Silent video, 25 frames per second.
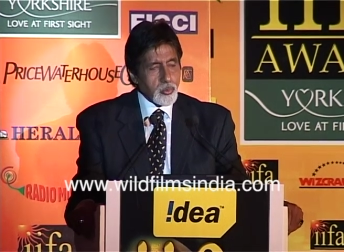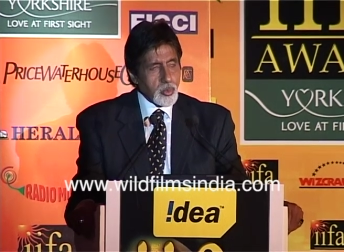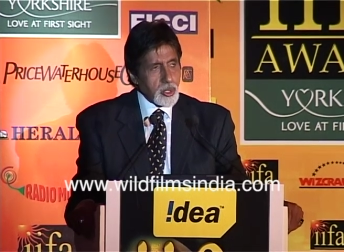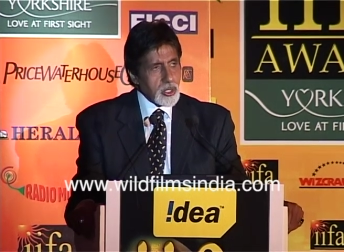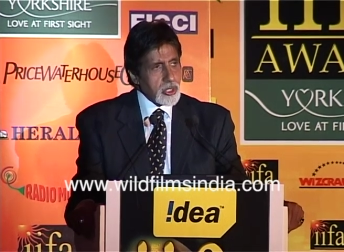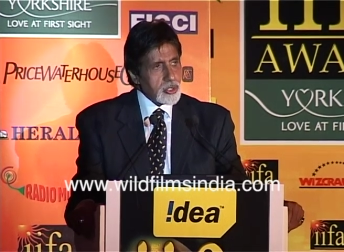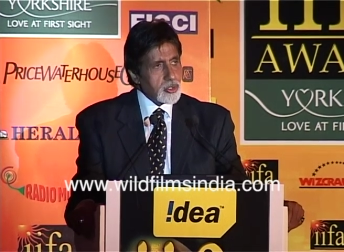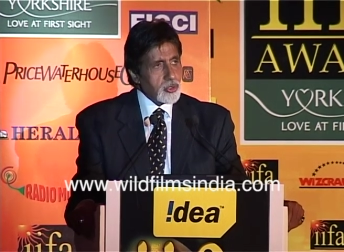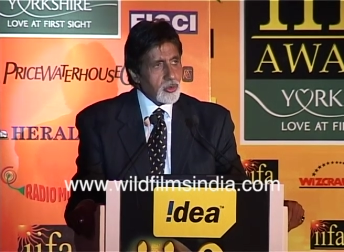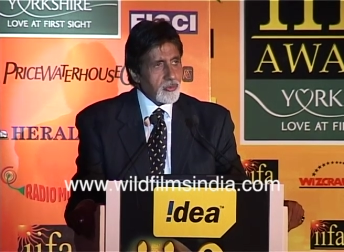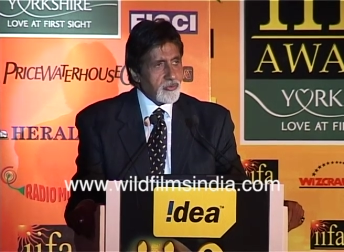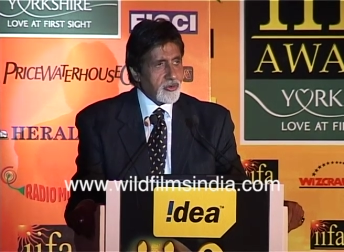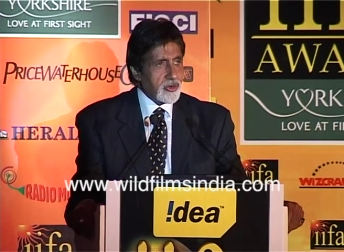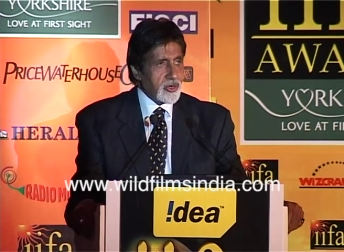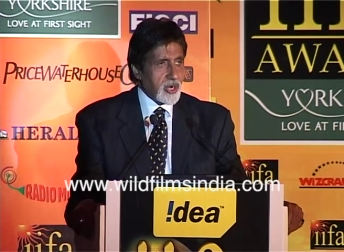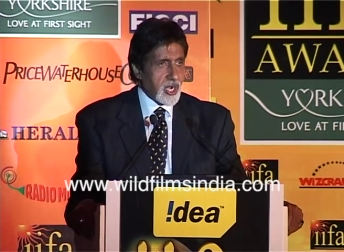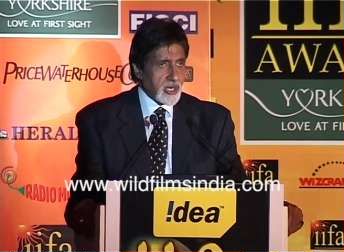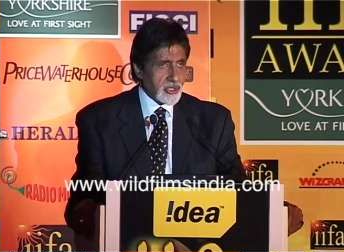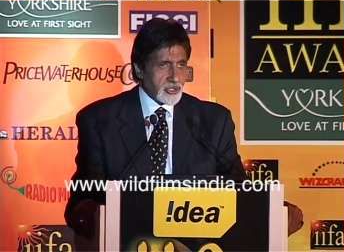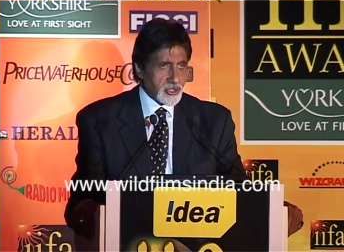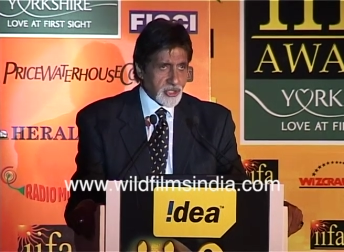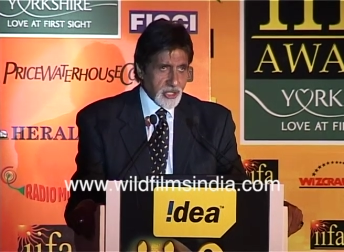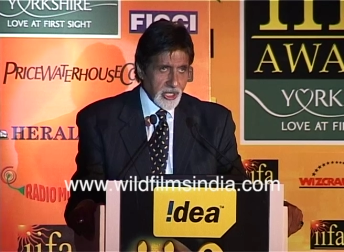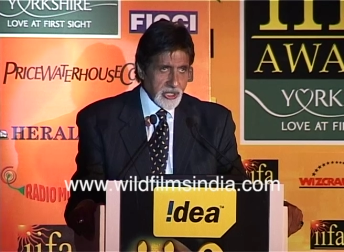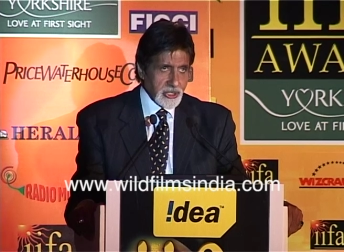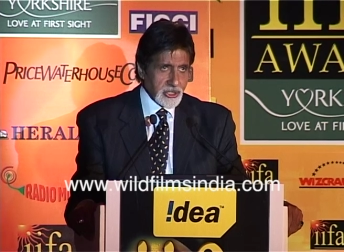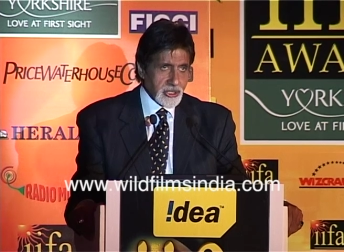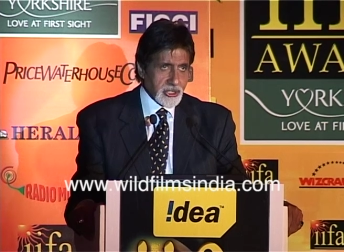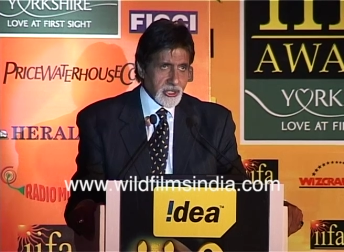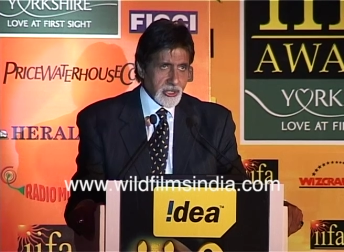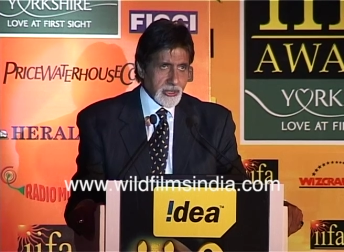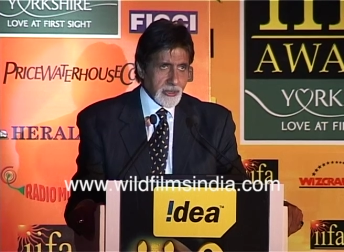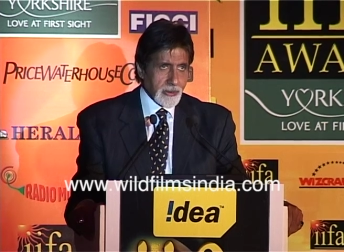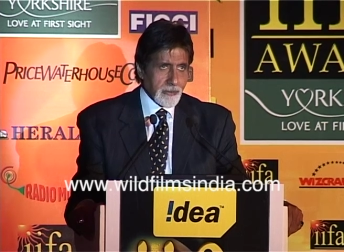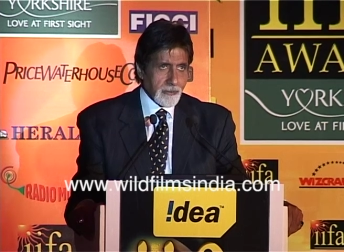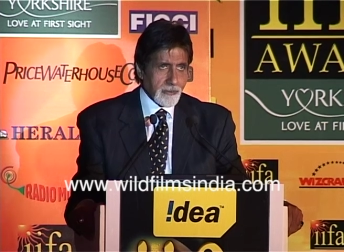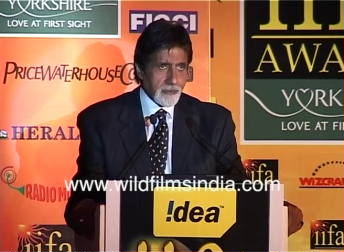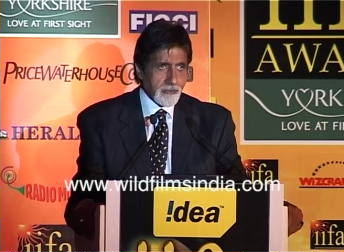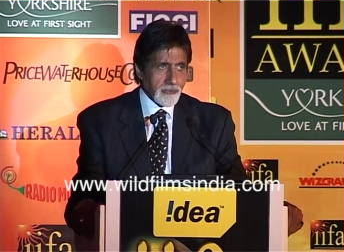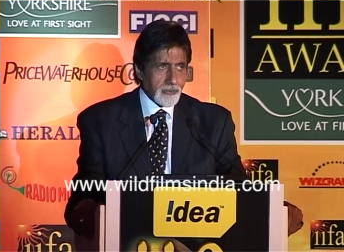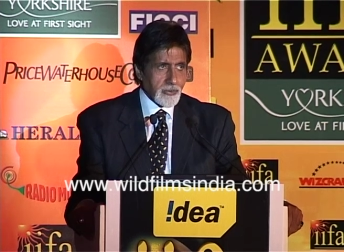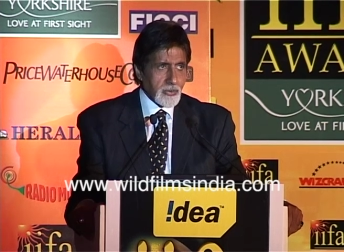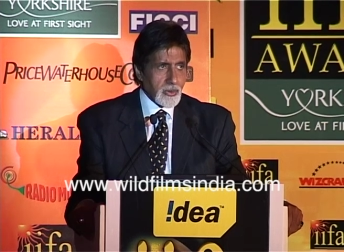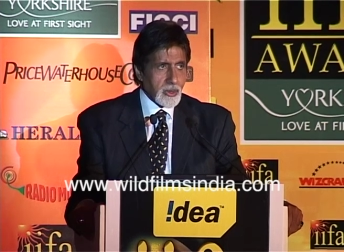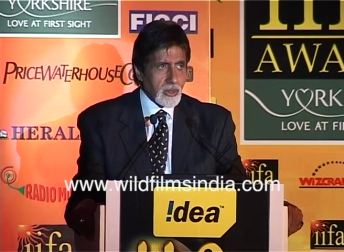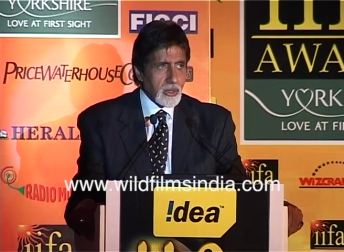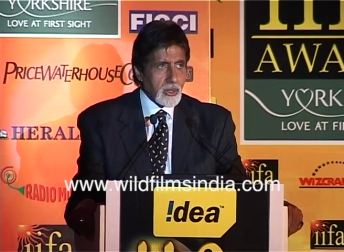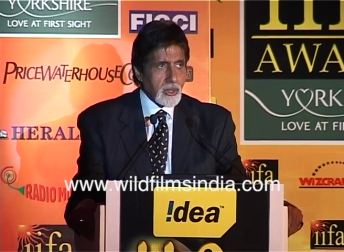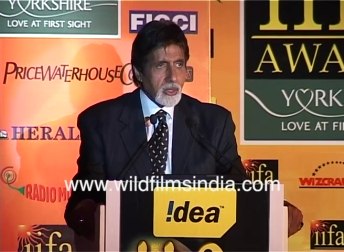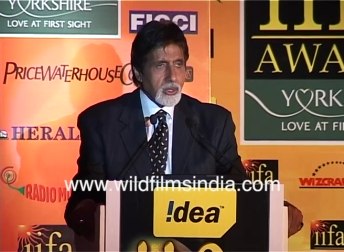world over are changing.
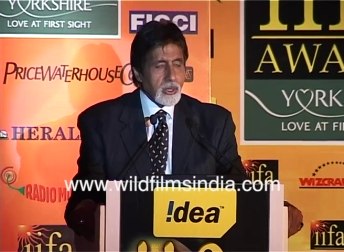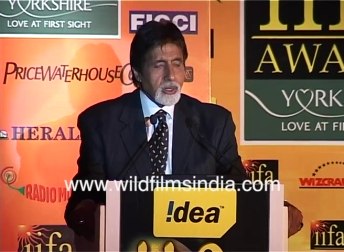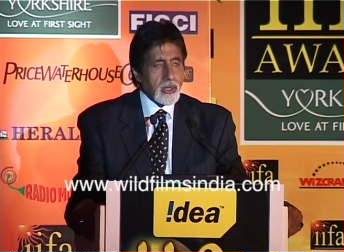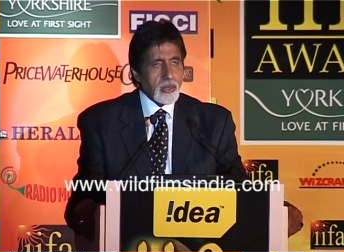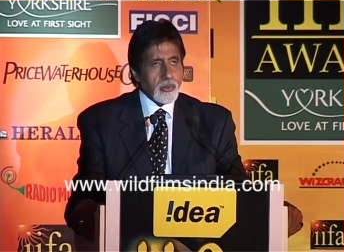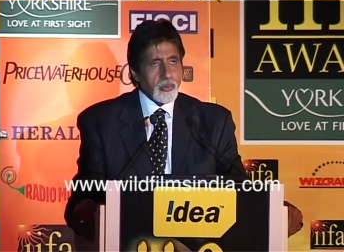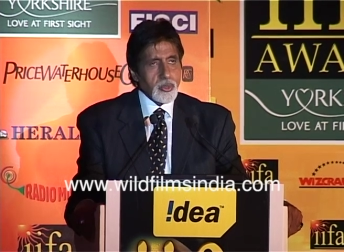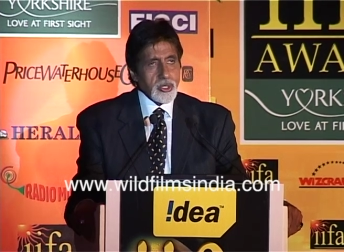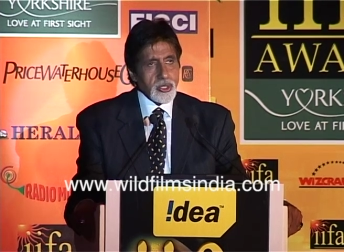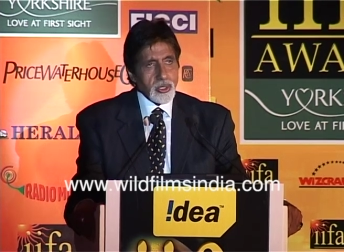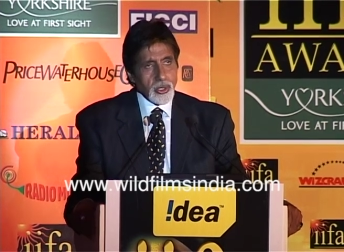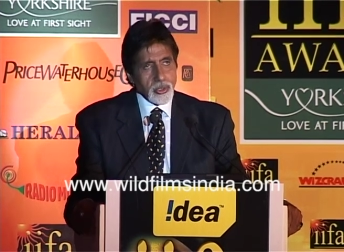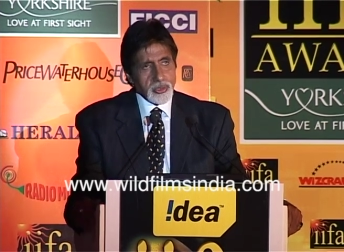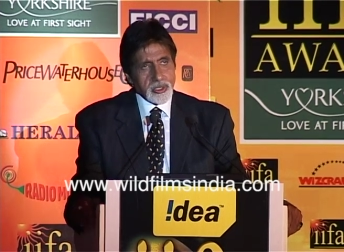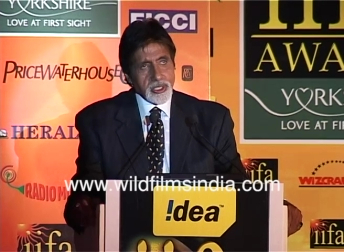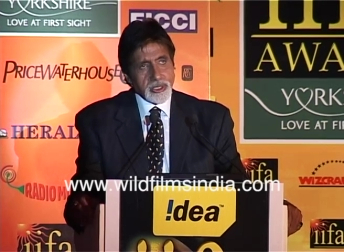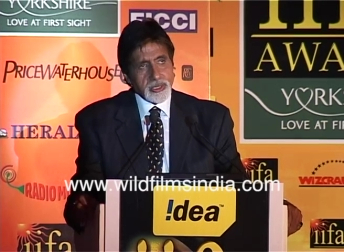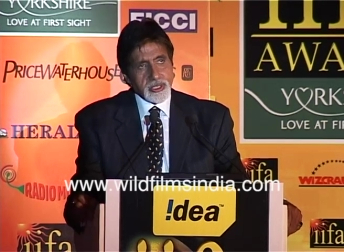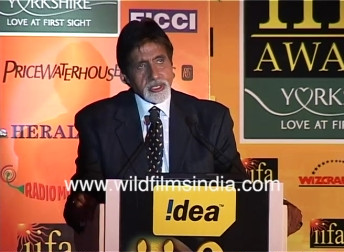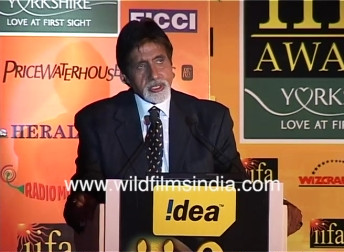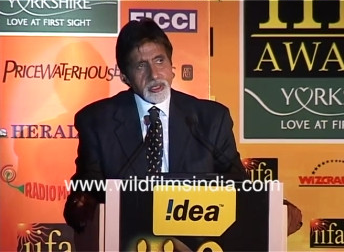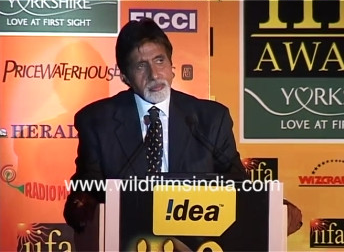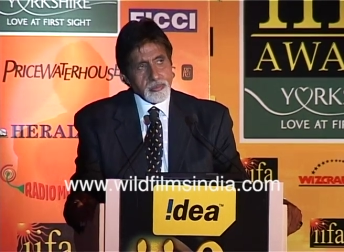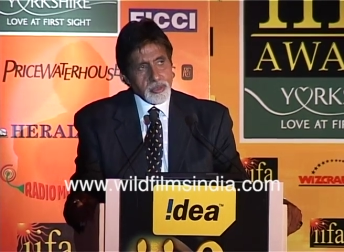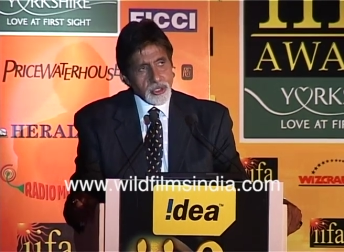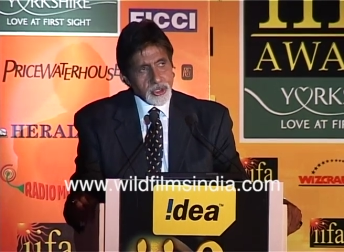We know that the